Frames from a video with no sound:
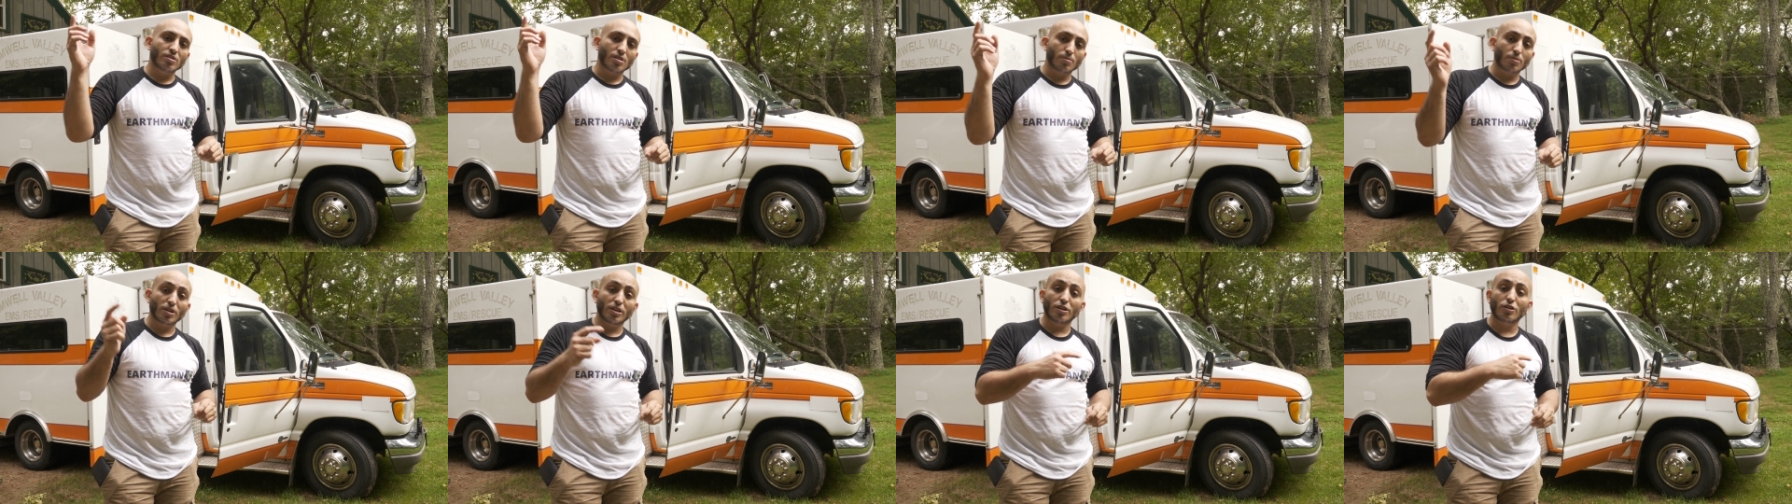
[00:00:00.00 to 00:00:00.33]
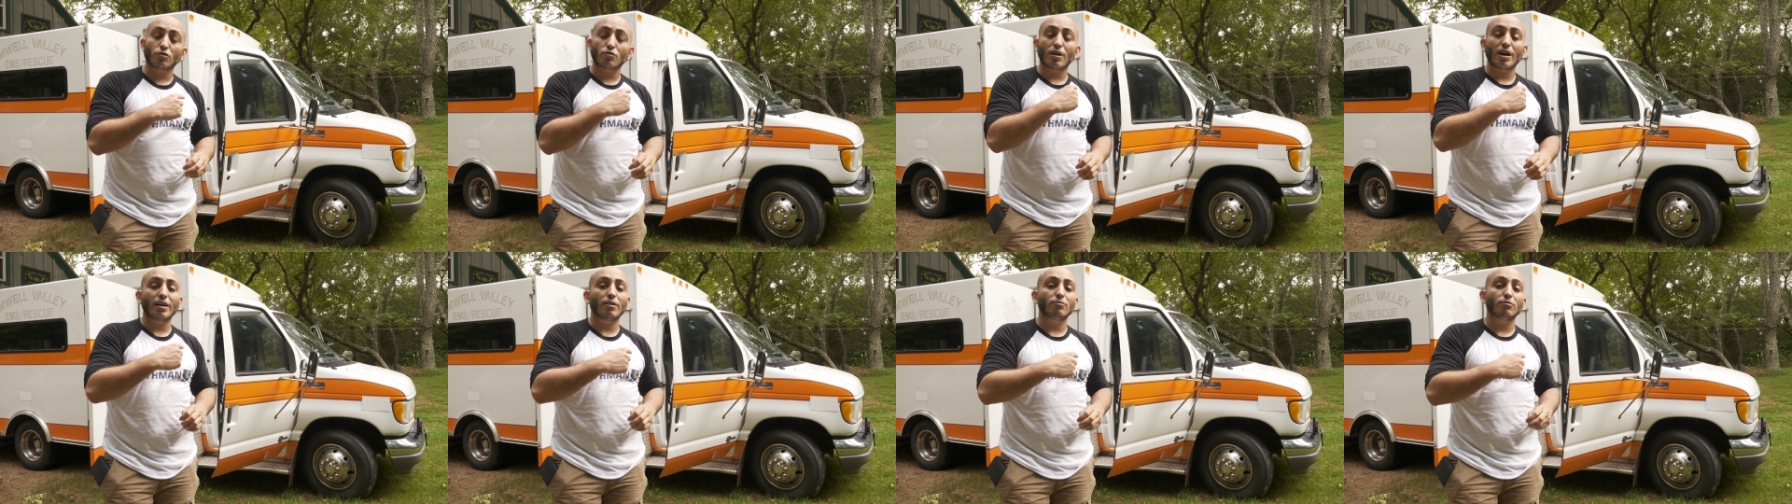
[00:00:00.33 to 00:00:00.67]
I'm gonna
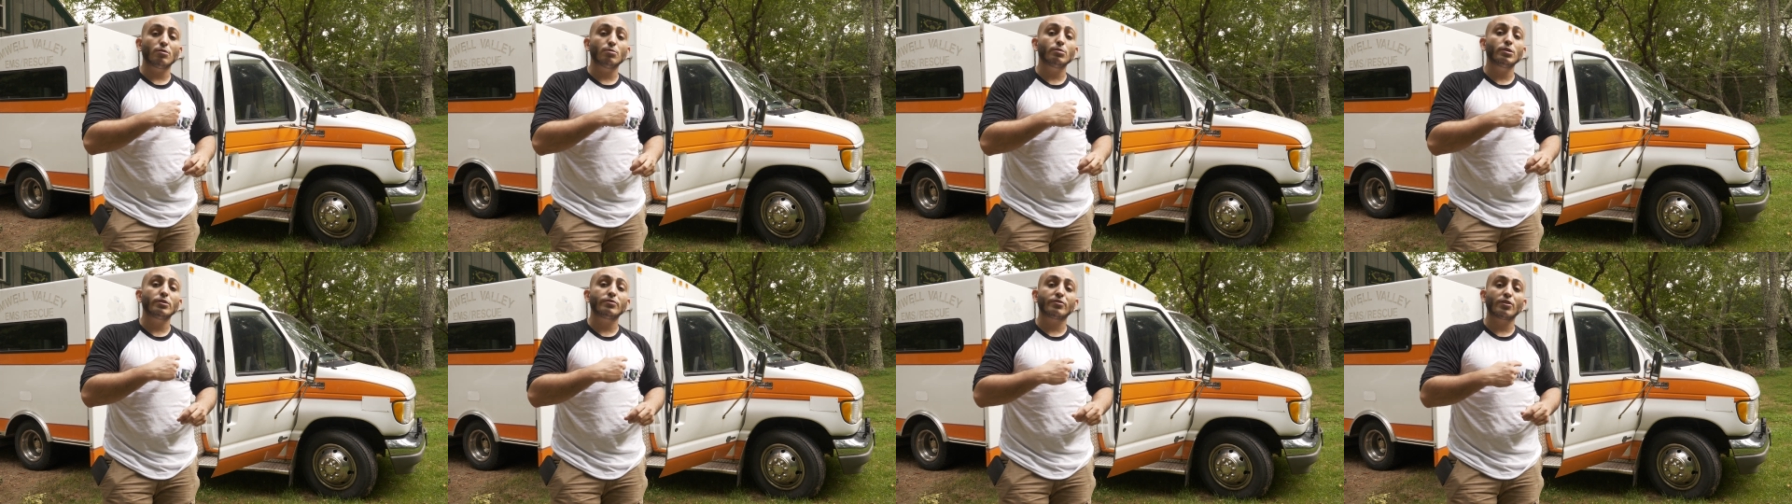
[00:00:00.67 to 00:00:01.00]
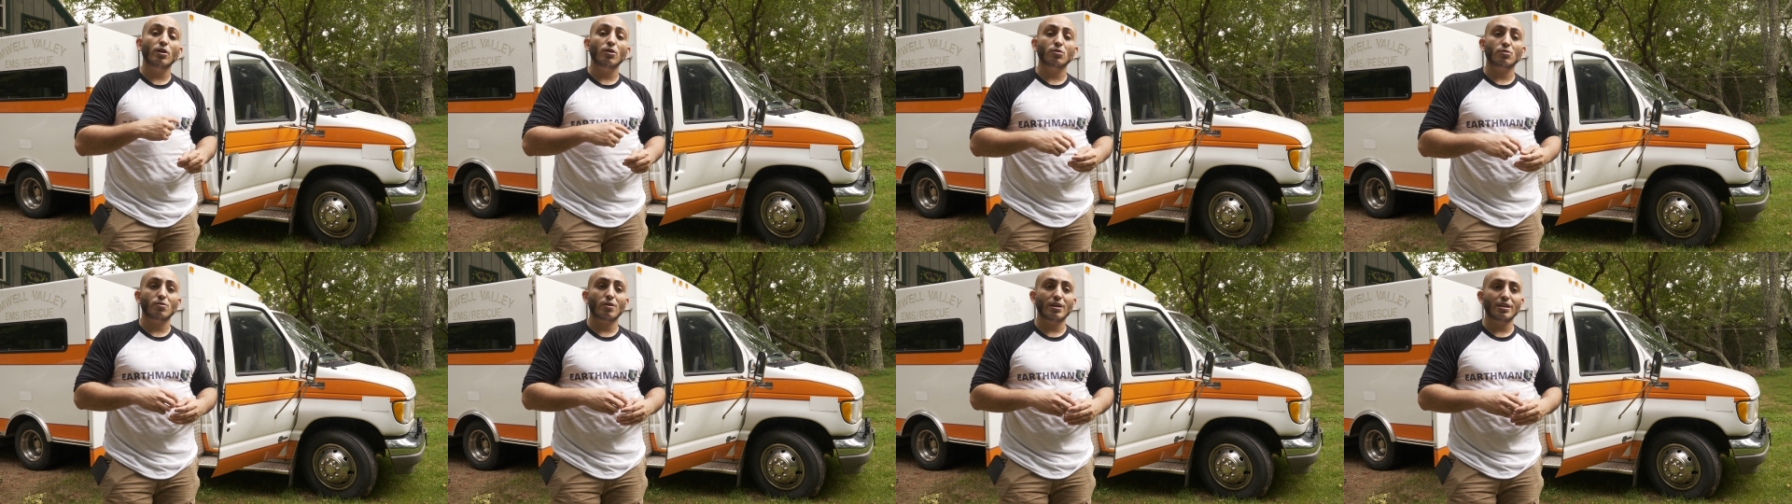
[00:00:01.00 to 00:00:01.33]
try to remove
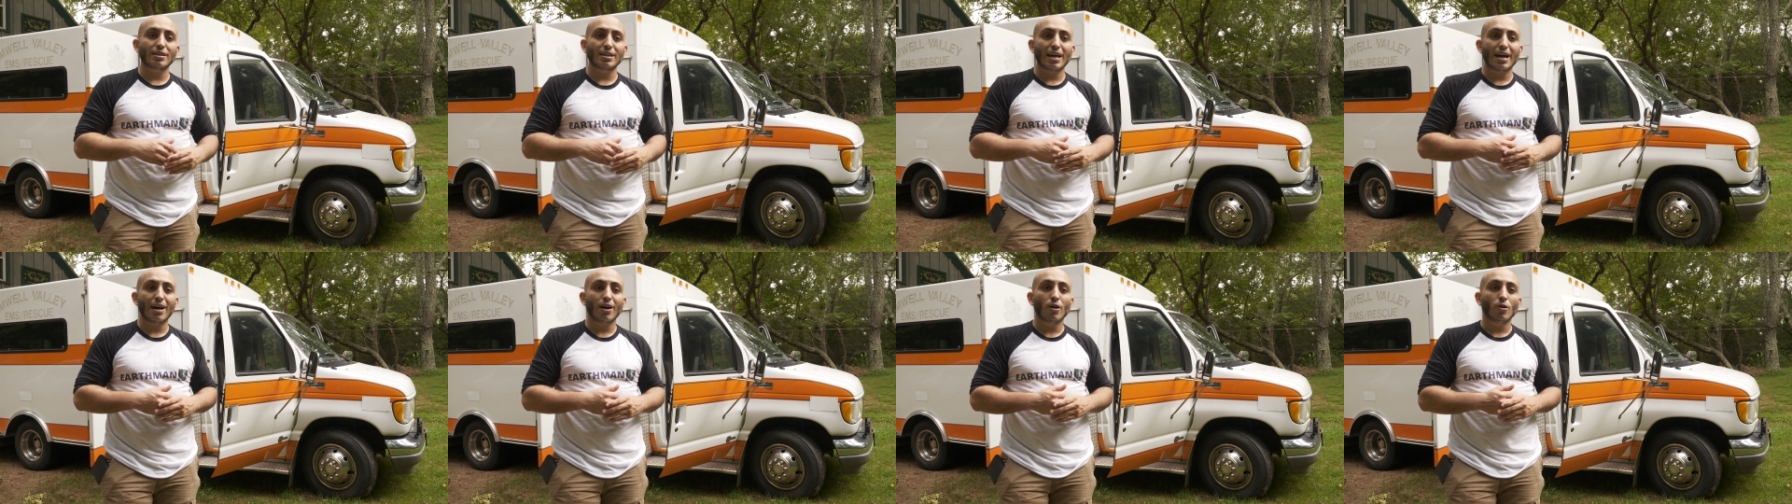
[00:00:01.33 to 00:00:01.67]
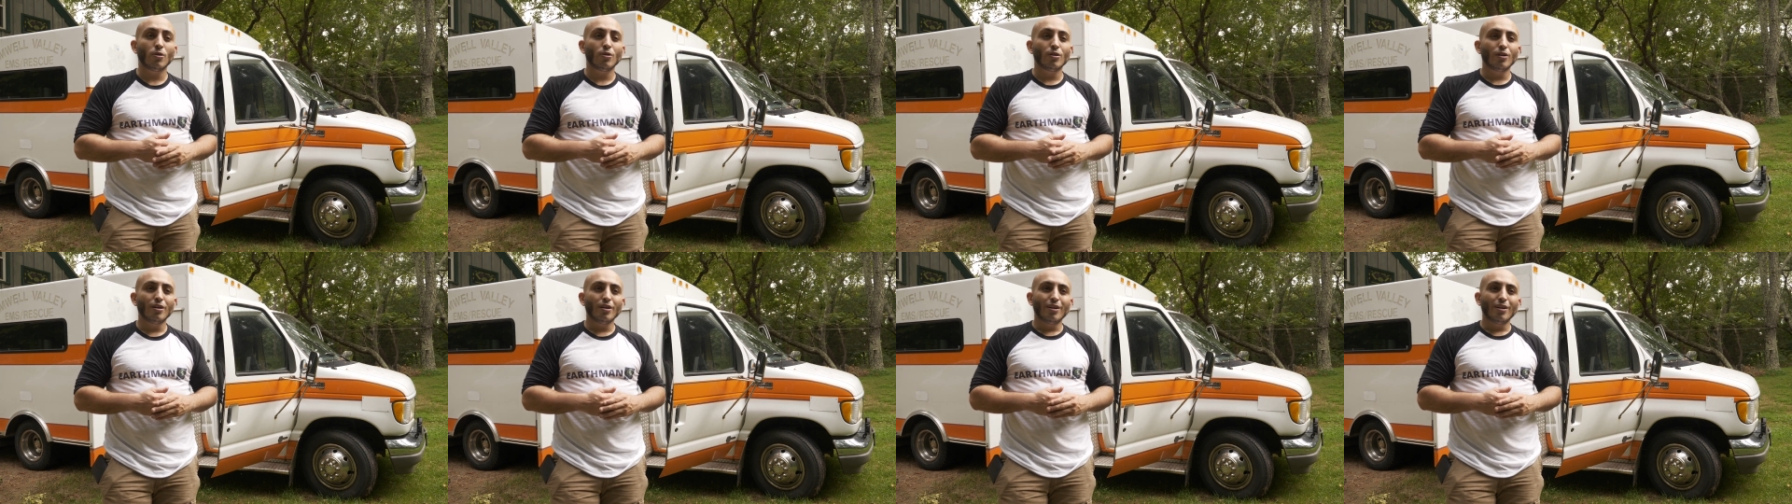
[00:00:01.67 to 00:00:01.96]
those right now.